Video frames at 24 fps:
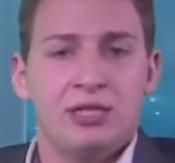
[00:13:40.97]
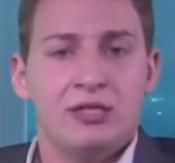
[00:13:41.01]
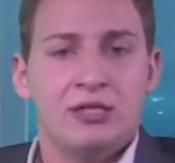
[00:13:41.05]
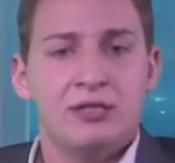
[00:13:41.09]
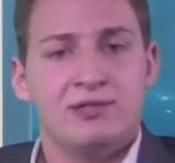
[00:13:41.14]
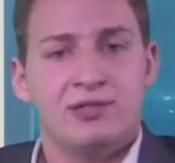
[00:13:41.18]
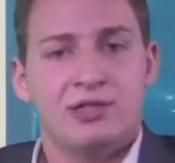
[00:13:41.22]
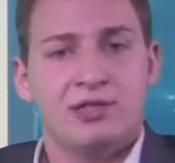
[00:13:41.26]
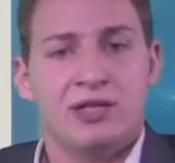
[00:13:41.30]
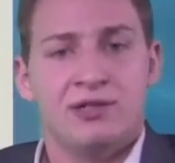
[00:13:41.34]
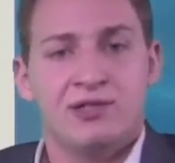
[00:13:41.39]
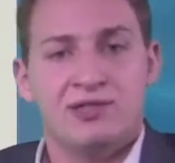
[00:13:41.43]
And
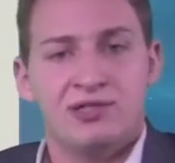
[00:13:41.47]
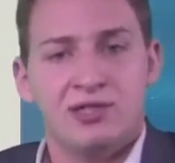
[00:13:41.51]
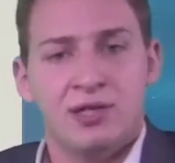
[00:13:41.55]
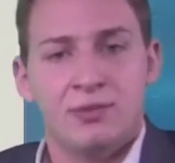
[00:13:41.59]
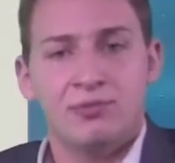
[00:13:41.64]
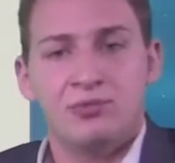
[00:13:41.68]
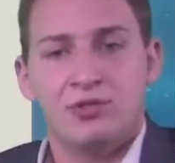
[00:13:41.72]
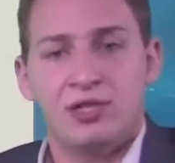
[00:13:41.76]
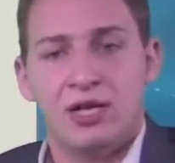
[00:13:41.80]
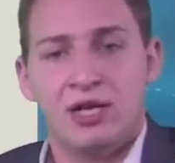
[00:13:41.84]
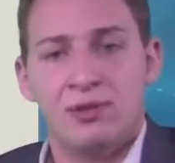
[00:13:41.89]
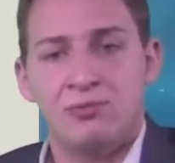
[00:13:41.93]

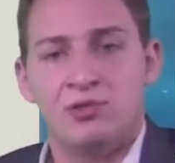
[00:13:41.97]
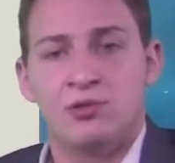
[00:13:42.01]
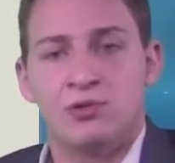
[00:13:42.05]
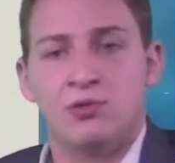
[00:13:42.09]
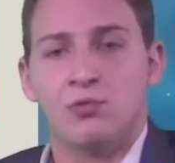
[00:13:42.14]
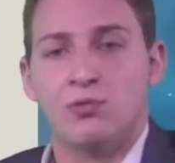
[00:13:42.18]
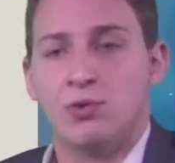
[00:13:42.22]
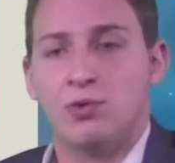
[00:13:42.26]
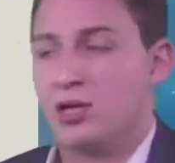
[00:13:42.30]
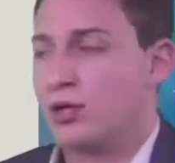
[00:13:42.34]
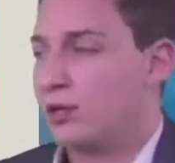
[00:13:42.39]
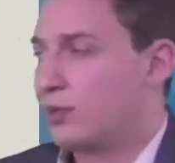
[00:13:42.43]
sometimes,
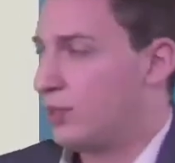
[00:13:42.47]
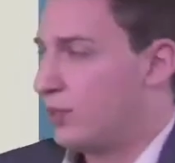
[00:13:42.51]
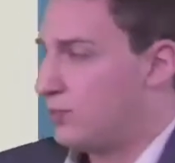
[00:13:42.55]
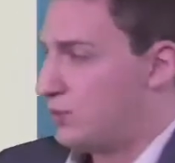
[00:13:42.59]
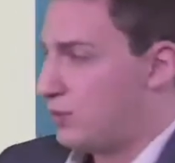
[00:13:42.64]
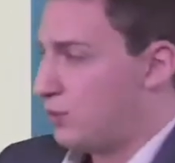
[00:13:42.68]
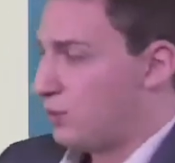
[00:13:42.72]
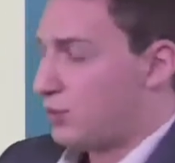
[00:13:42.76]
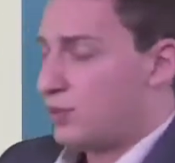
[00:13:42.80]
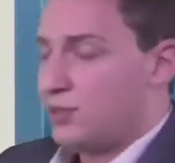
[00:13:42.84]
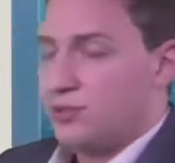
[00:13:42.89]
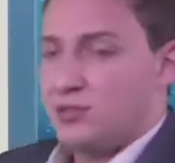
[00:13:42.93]
well, as you can
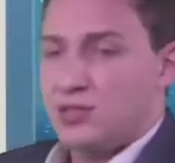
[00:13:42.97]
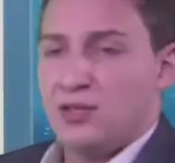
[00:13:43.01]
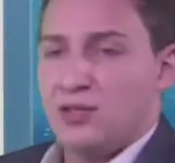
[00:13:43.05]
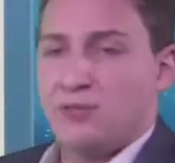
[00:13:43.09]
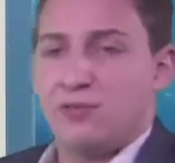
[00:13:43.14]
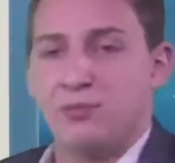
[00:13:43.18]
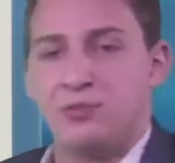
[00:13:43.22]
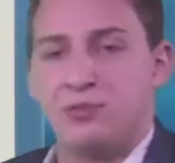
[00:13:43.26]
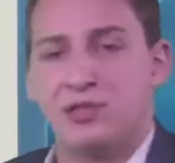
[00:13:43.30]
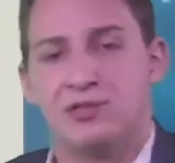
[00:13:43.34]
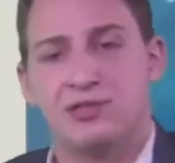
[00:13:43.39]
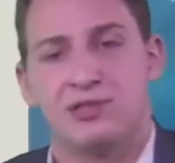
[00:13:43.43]
see from these
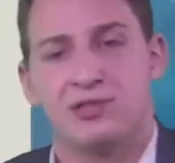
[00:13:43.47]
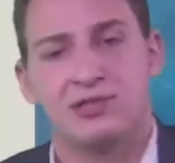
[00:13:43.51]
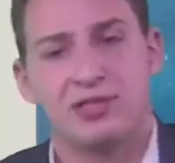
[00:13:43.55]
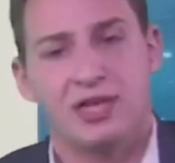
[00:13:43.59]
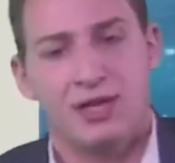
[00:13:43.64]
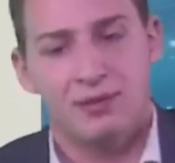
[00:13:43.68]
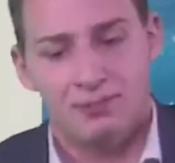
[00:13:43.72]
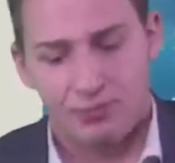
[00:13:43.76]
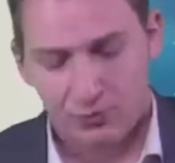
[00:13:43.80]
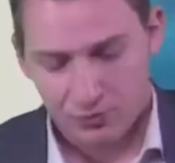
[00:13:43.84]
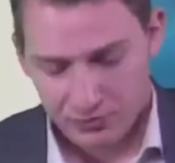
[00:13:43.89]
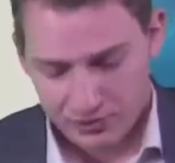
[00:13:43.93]

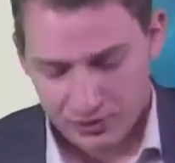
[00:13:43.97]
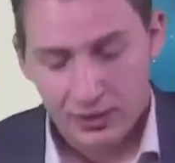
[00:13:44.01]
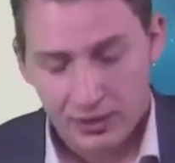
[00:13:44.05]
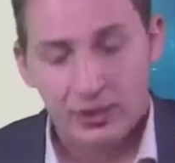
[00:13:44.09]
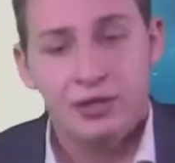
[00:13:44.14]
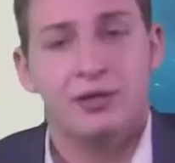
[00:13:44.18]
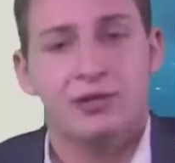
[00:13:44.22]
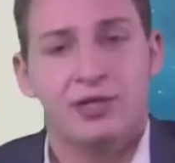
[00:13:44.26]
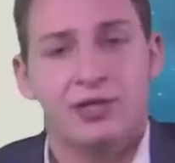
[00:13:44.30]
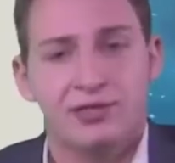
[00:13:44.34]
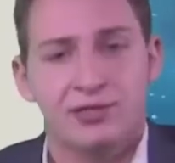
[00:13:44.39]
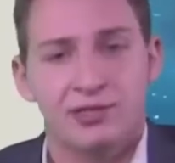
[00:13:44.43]
examples, they
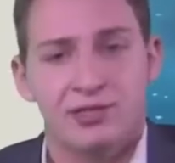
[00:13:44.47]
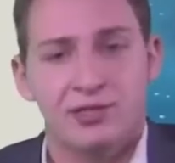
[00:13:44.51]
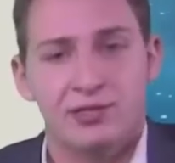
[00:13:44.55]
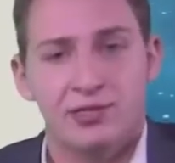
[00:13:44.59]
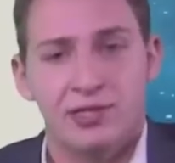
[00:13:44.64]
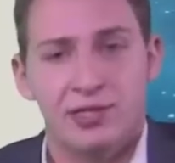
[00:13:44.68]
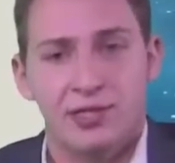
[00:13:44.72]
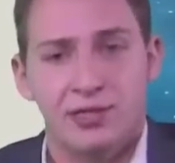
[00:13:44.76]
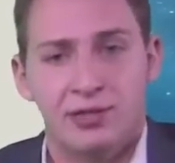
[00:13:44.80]
succeed.